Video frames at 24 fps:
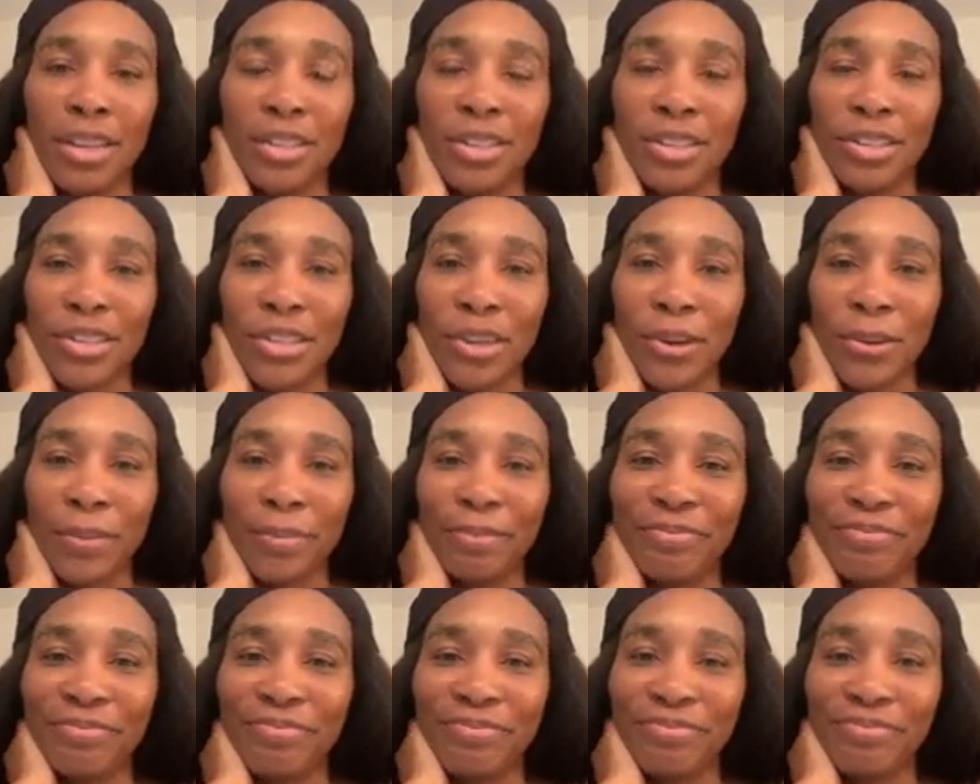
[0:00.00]
So,
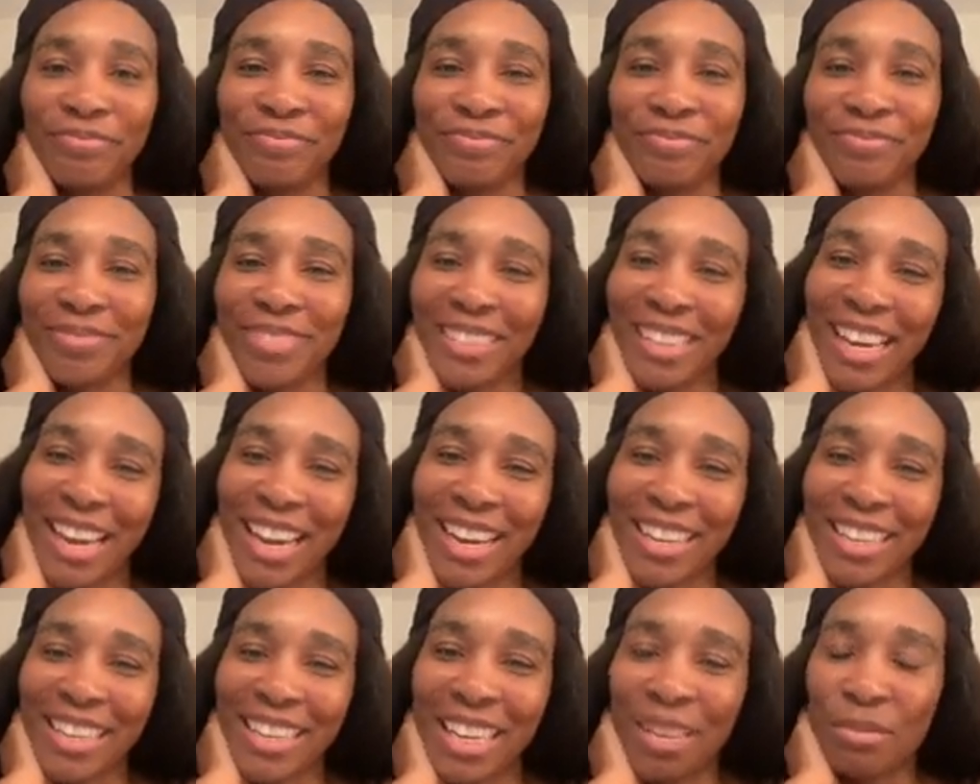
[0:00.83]

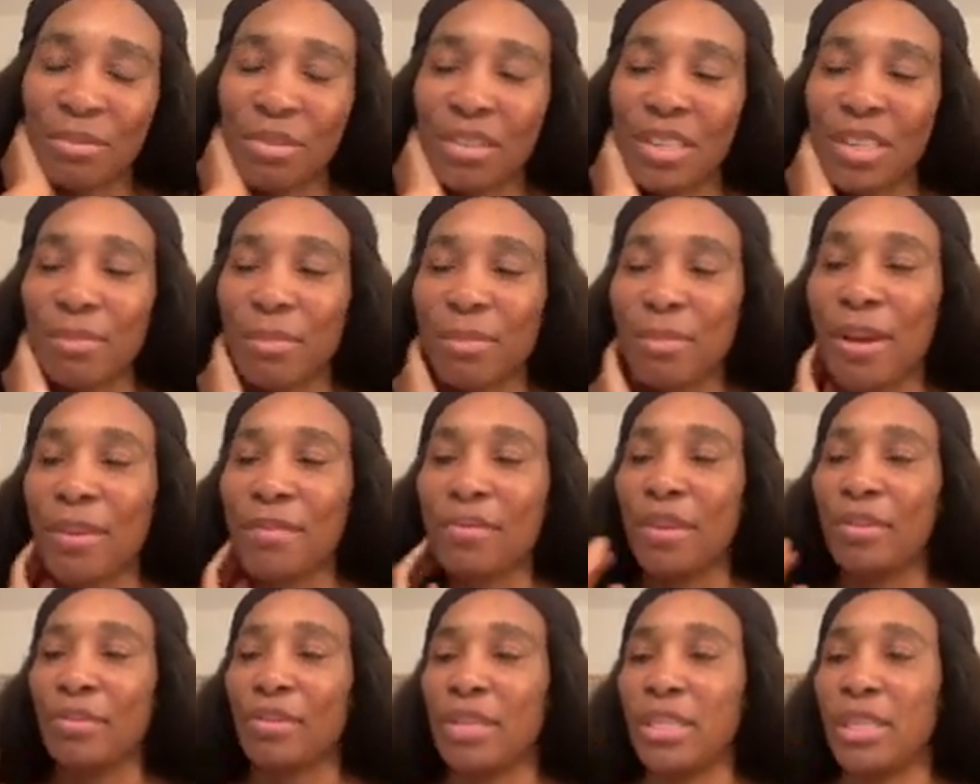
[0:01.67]
yeah, come on, some of my
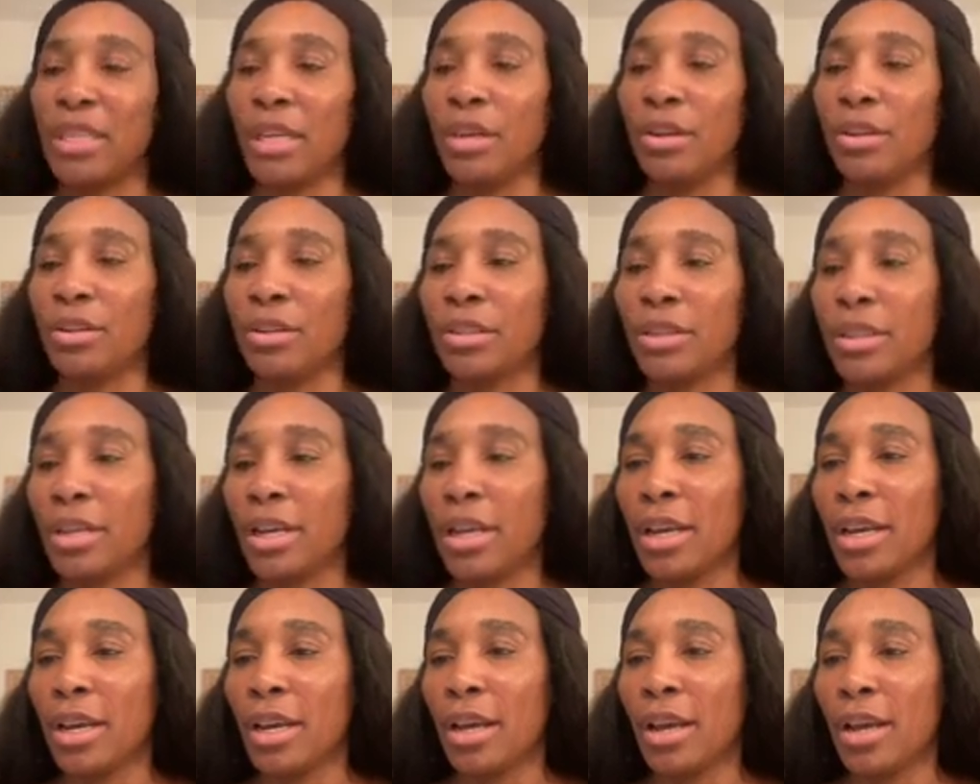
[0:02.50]
favorite singers.
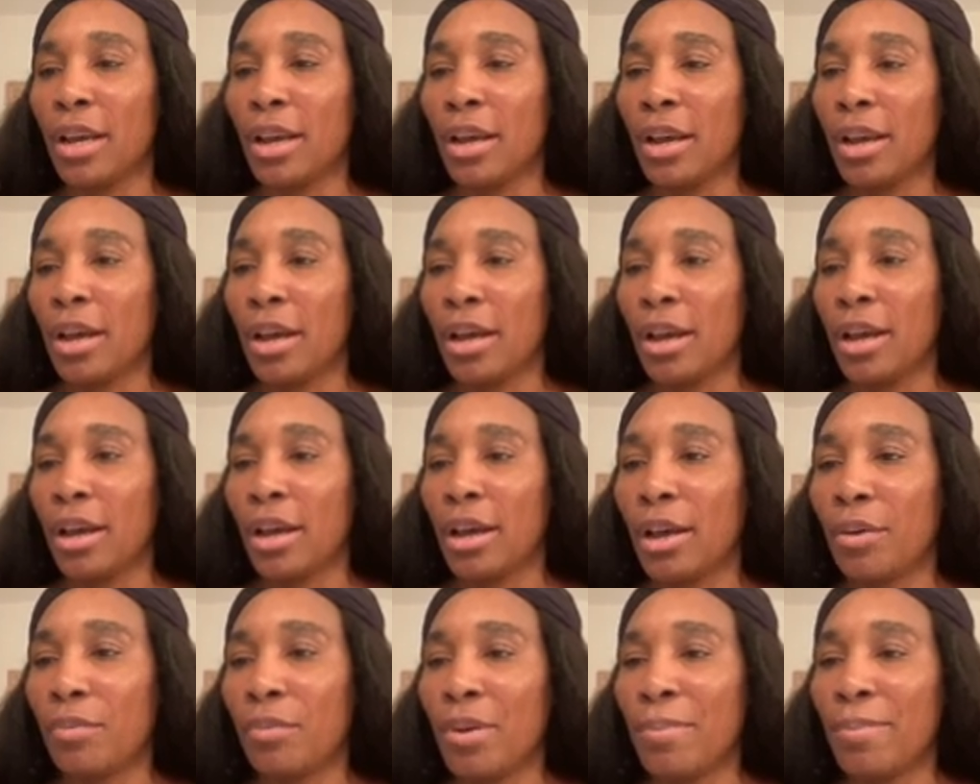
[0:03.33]

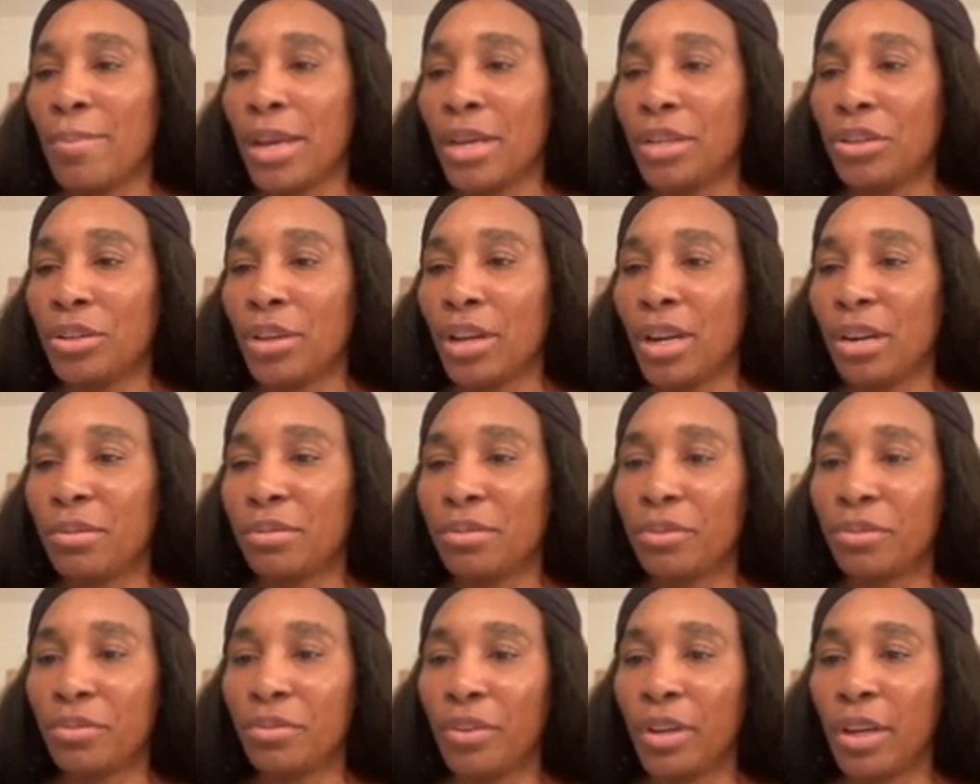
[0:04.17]
What makes you get
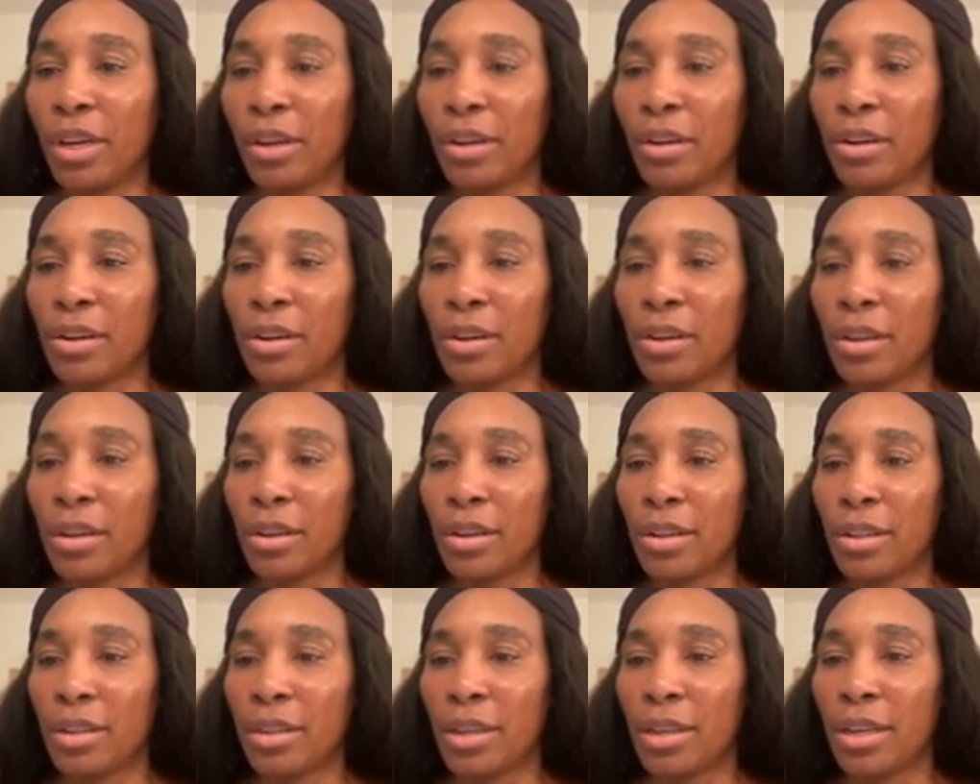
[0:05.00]
over fear?
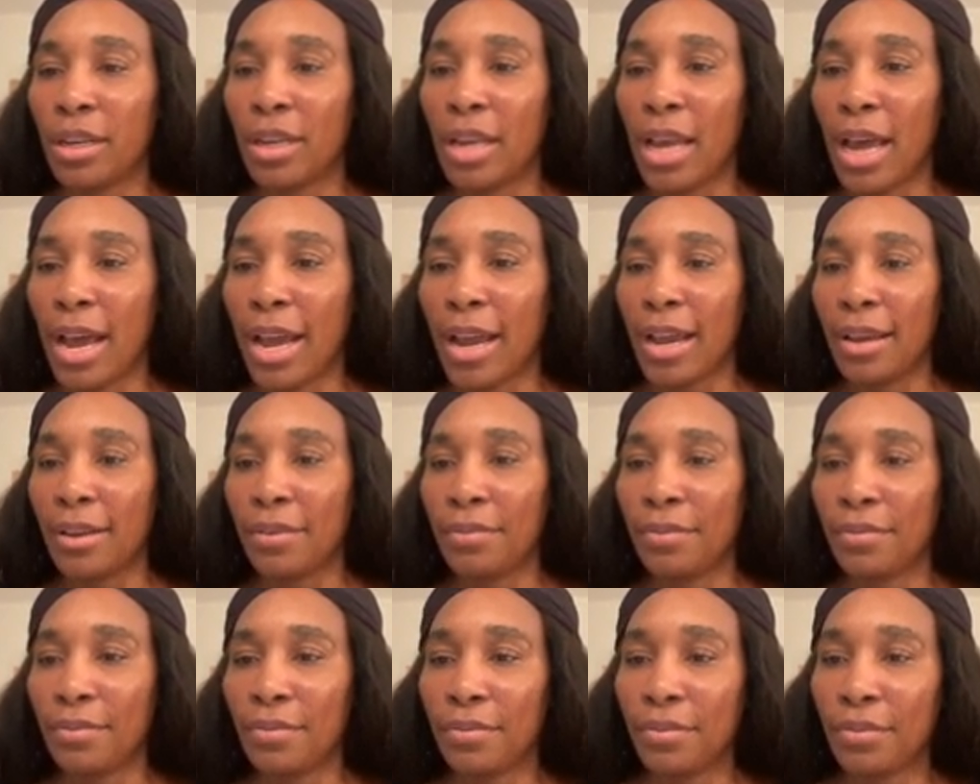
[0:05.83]
The
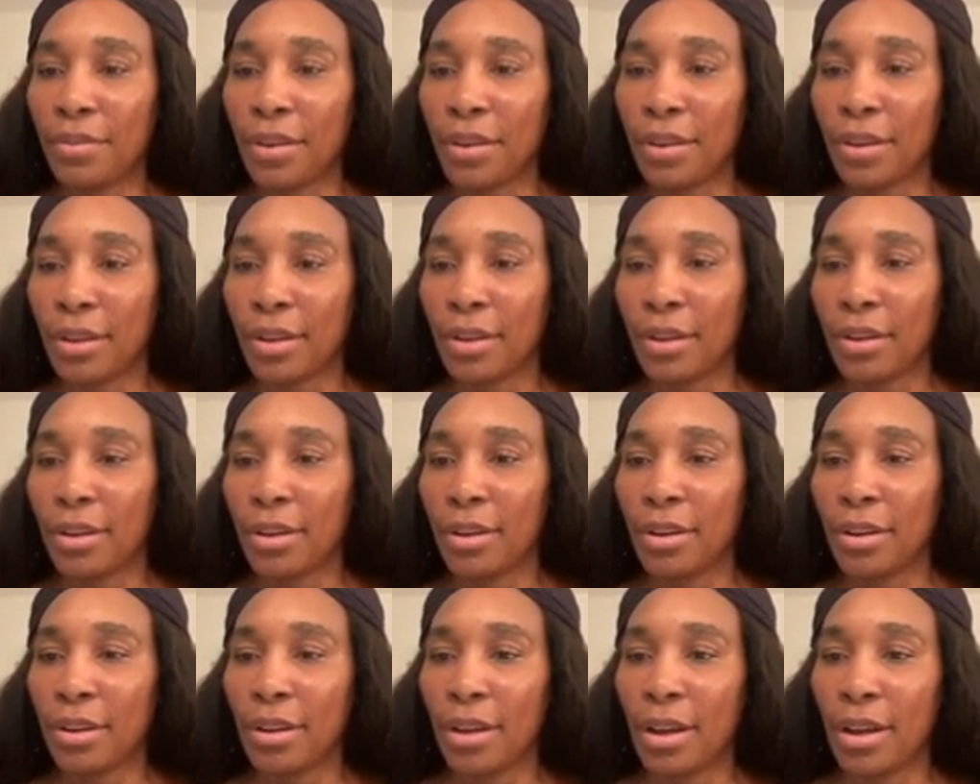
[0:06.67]
life
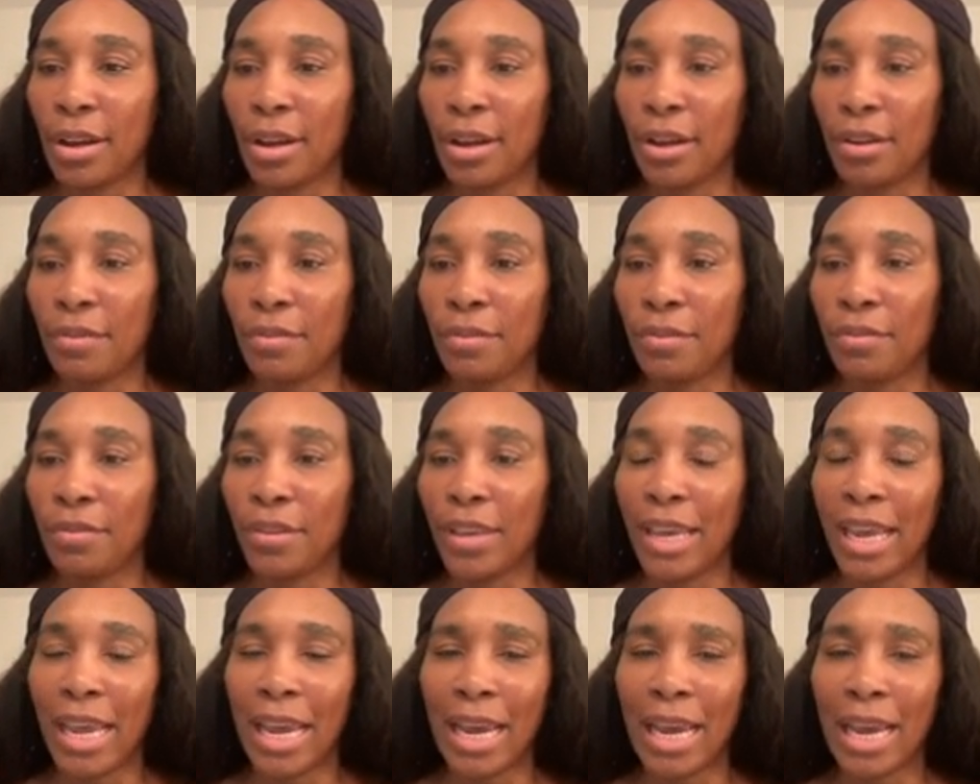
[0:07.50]
of
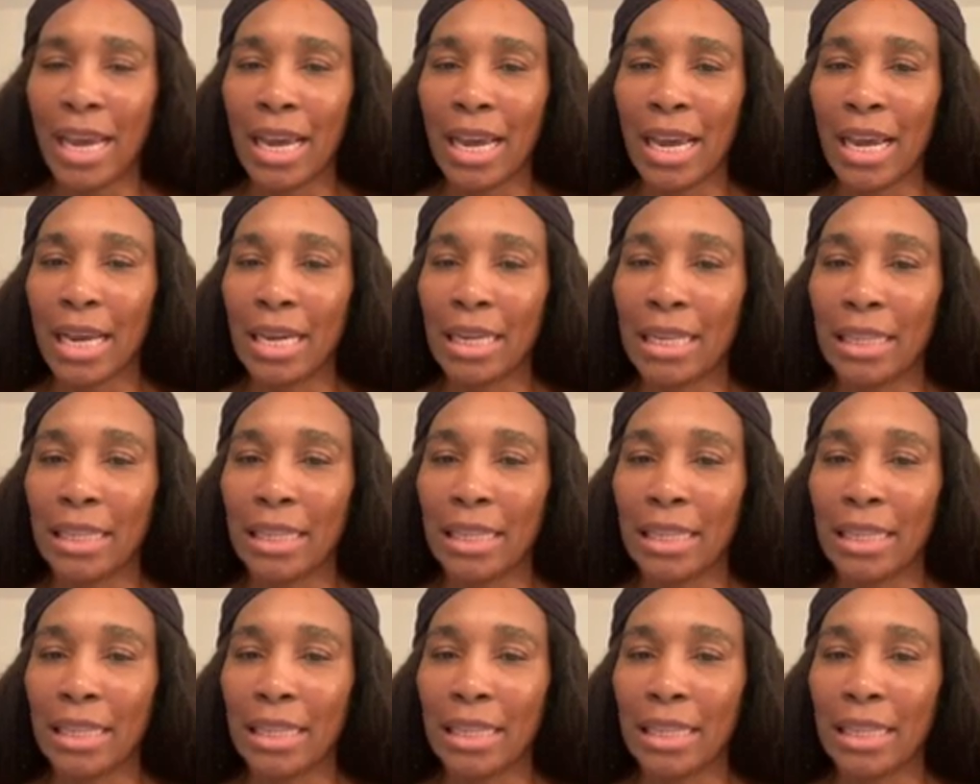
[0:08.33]
yeah.